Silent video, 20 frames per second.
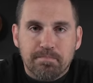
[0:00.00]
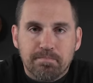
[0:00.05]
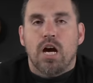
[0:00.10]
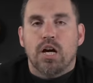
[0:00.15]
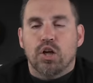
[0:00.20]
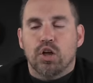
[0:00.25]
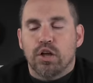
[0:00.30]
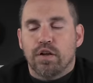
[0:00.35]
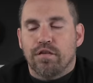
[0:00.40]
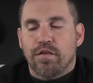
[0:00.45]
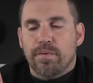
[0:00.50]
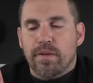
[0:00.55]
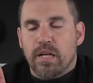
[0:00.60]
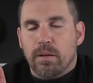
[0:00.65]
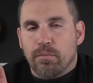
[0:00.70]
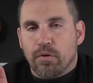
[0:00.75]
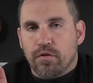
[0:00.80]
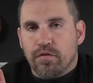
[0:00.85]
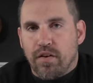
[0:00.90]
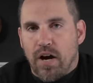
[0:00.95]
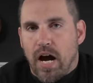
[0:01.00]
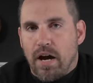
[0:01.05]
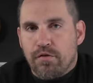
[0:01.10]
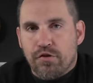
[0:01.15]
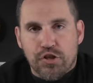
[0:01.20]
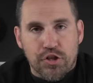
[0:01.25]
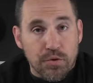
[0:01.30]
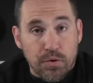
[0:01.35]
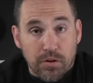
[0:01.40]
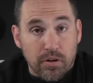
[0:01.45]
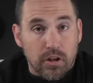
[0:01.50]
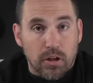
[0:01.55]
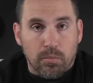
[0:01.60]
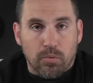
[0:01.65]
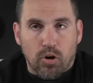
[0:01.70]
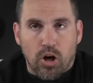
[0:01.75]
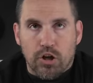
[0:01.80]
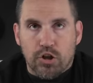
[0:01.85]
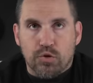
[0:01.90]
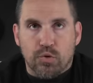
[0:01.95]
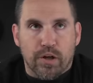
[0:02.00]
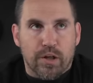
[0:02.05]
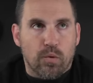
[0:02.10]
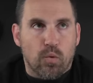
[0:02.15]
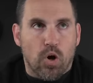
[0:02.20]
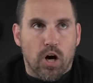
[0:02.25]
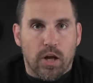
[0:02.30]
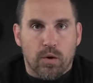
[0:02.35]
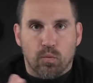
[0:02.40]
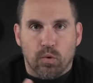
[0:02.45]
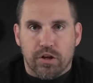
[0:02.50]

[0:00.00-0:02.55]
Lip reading: And going from the number five shoe in the LeBron 21,